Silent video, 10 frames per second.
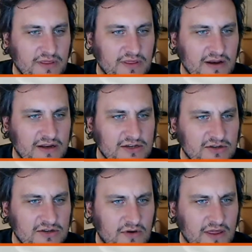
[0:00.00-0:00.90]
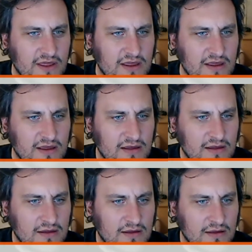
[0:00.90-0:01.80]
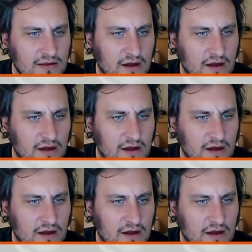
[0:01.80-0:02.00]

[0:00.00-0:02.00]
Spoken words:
list, should they? Or are they? Aren't